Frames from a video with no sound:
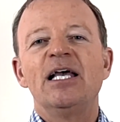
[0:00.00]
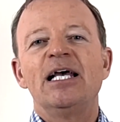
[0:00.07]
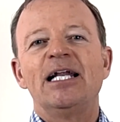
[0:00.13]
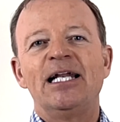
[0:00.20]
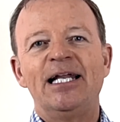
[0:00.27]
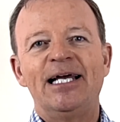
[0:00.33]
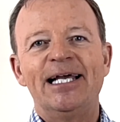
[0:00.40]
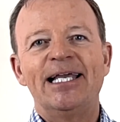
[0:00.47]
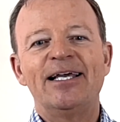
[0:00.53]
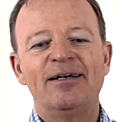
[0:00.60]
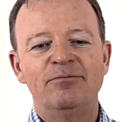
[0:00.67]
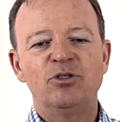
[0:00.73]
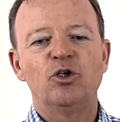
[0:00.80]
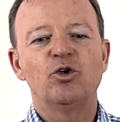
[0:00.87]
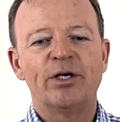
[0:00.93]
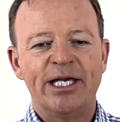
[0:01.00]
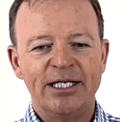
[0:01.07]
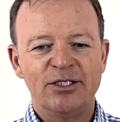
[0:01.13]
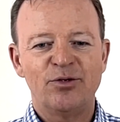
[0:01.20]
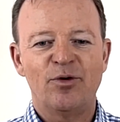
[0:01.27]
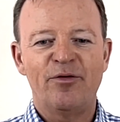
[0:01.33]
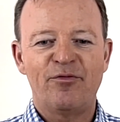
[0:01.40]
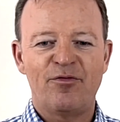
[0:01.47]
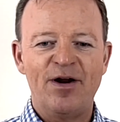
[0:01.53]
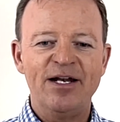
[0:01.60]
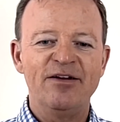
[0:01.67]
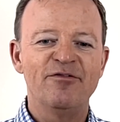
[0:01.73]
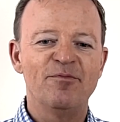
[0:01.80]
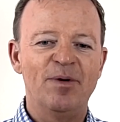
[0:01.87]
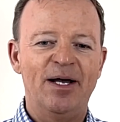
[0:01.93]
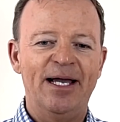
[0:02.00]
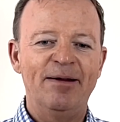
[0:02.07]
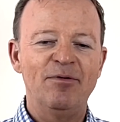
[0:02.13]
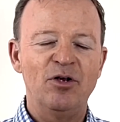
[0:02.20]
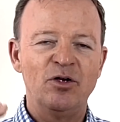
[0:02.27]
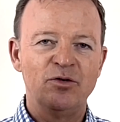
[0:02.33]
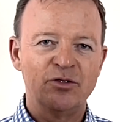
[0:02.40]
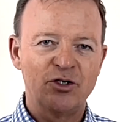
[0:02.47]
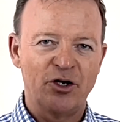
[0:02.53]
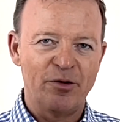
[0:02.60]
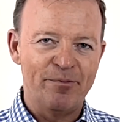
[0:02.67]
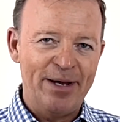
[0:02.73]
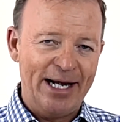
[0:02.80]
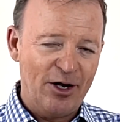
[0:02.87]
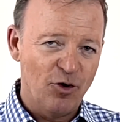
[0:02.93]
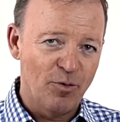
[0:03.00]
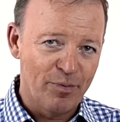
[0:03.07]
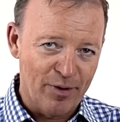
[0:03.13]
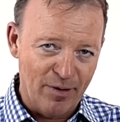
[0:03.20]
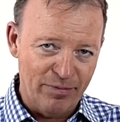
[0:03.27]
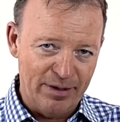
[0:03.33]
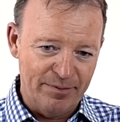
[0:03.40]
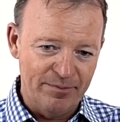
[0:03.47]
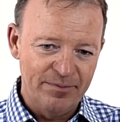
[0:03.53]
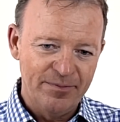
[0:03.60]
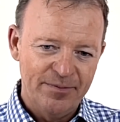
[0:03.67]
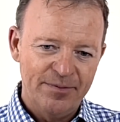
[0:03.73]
like I'm talking to a friend of mine who's got a medical problem.